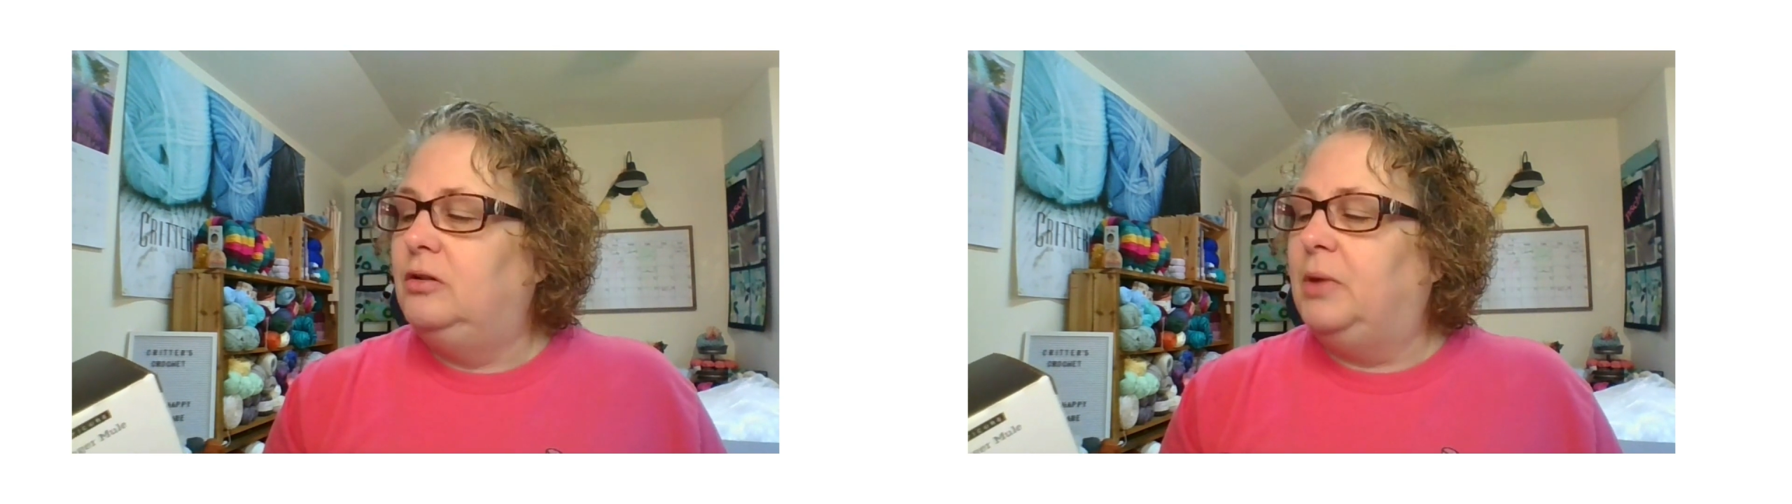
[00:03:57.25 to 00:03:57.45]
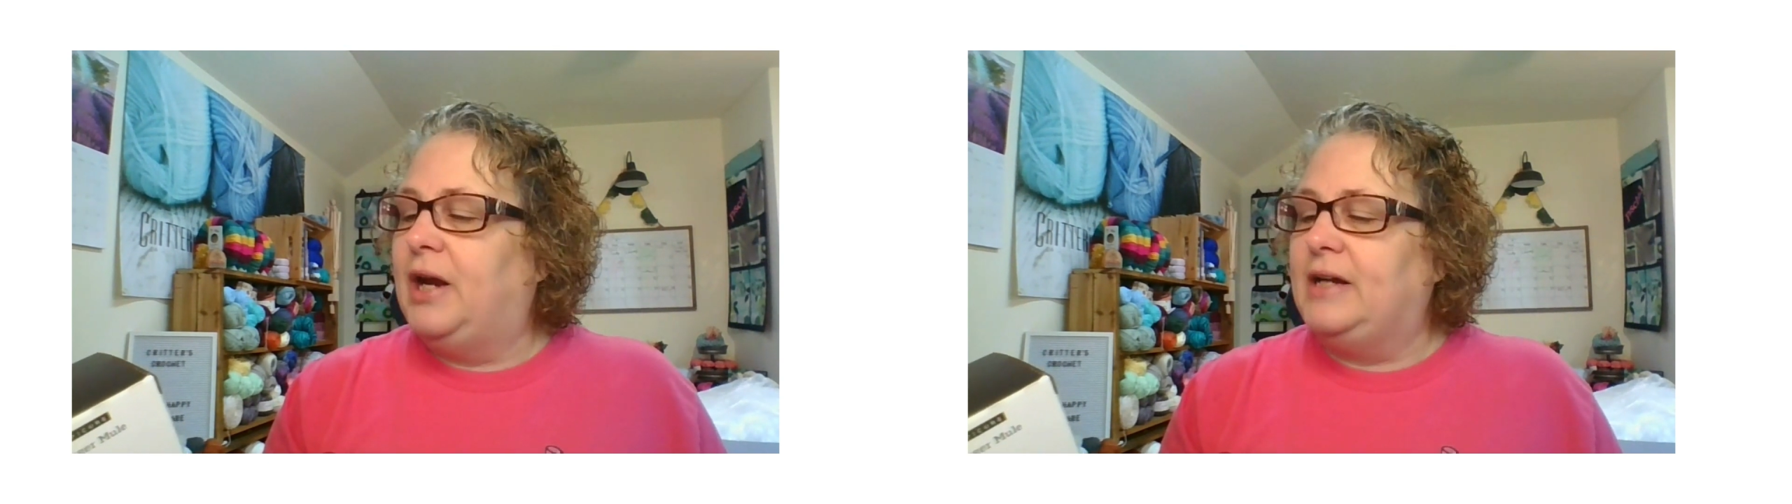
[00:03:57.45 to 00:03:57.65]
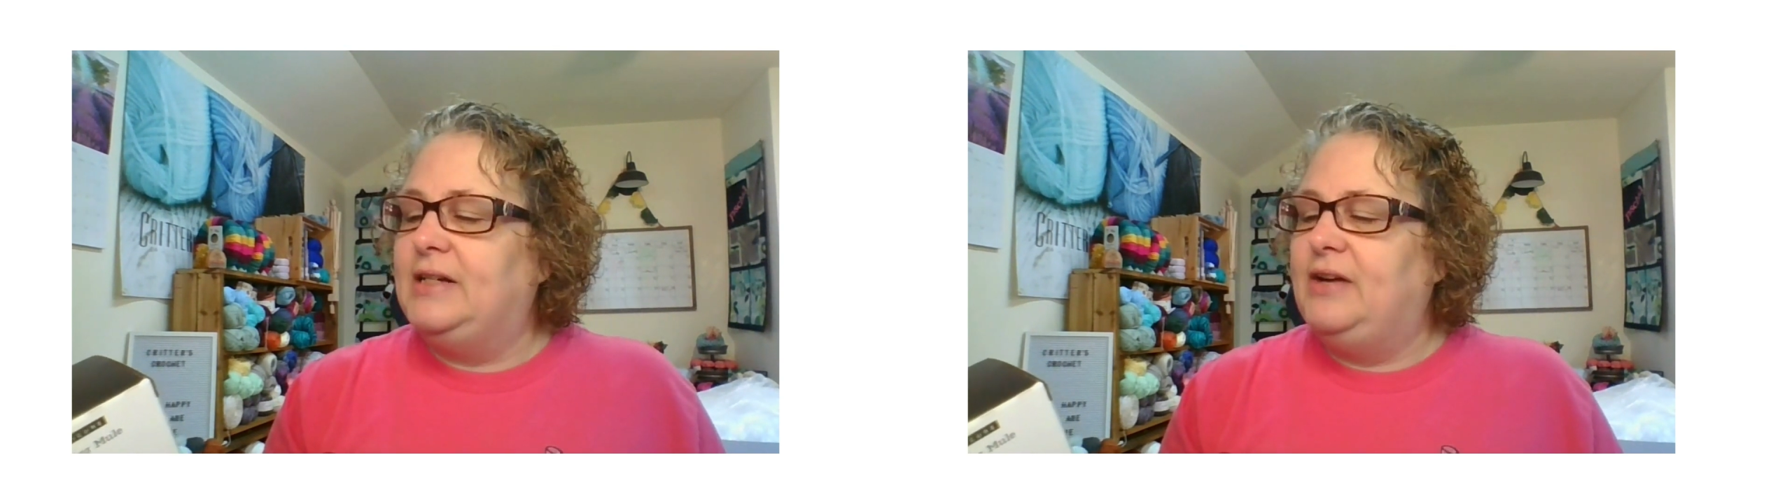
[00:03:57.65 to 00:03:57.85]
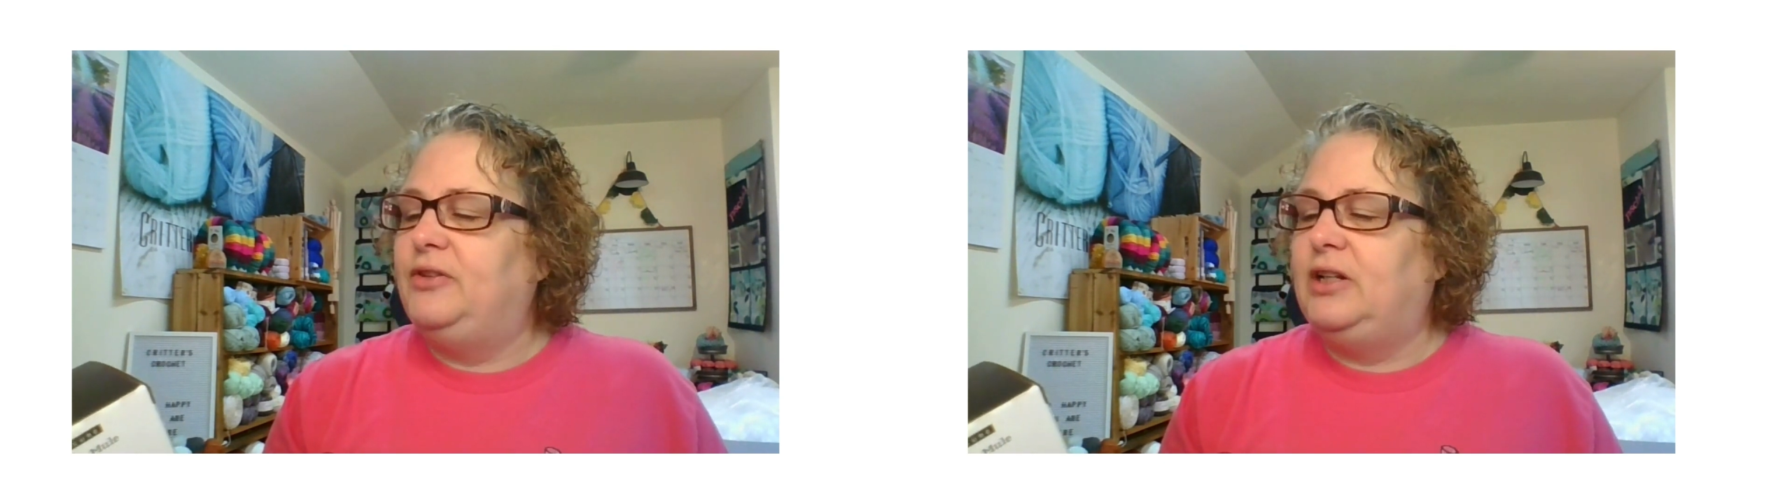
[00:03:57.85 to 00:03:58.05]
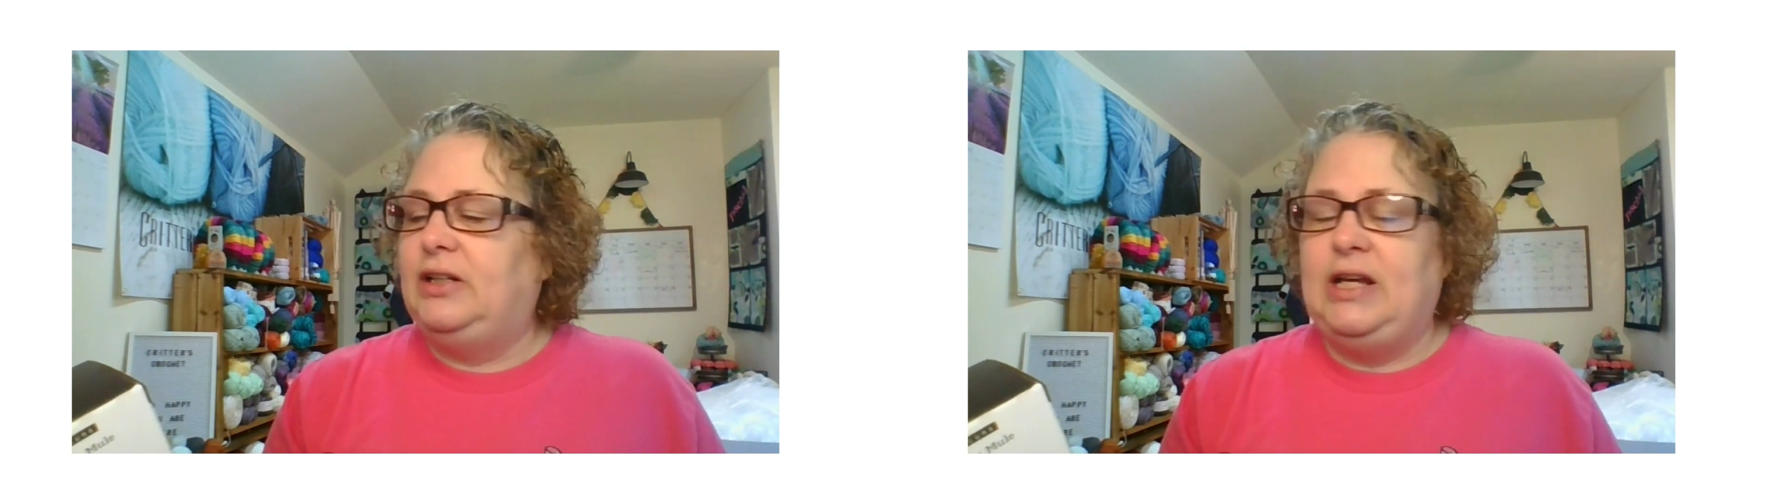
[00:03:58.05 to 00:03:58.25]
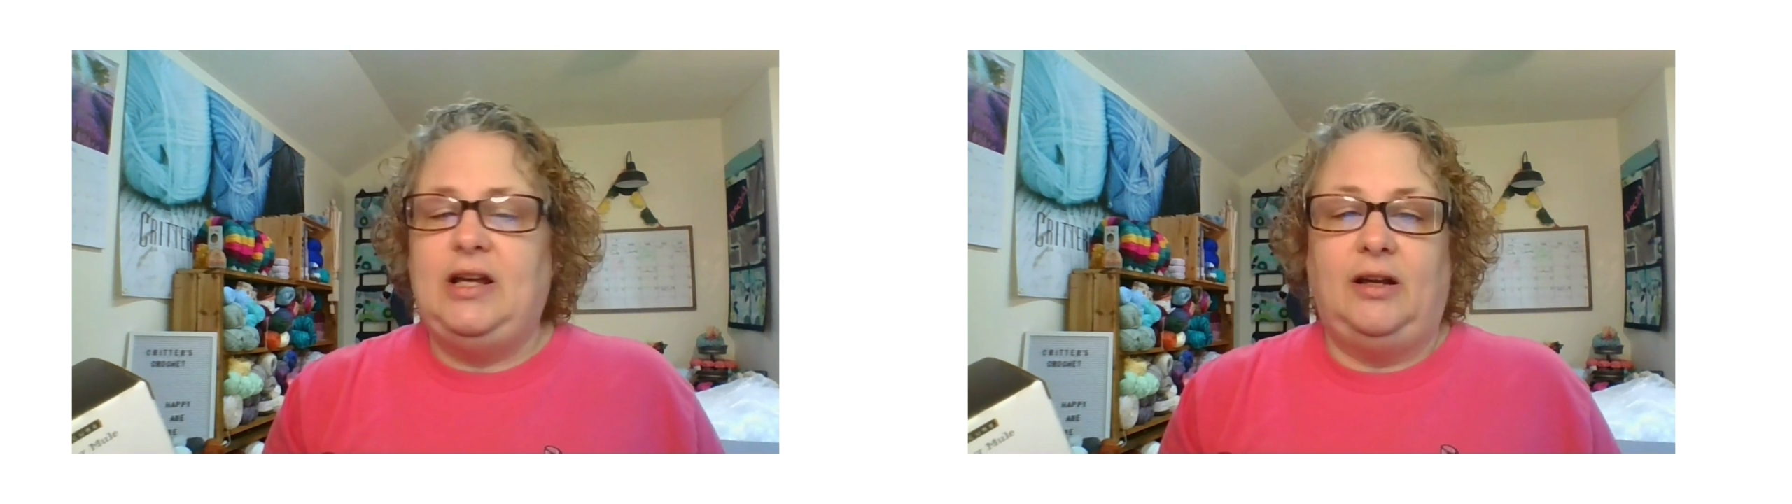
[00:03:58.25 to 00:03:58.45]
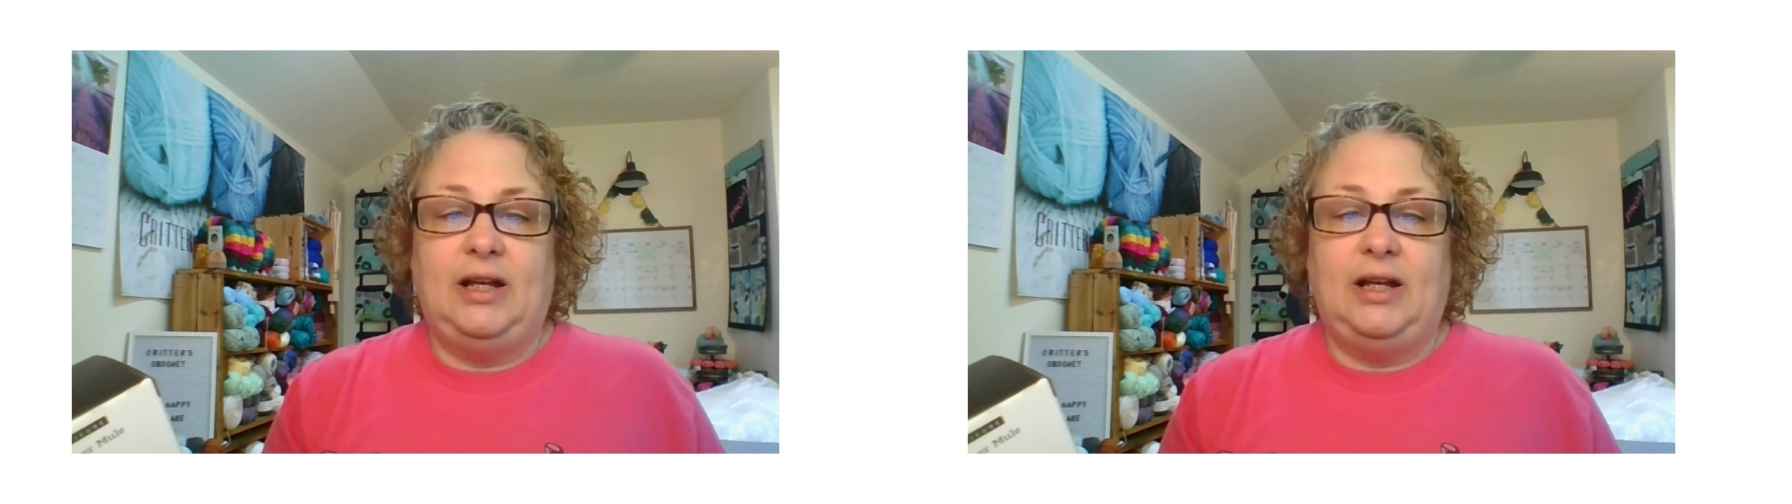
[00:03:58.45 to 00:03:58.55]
but I definitely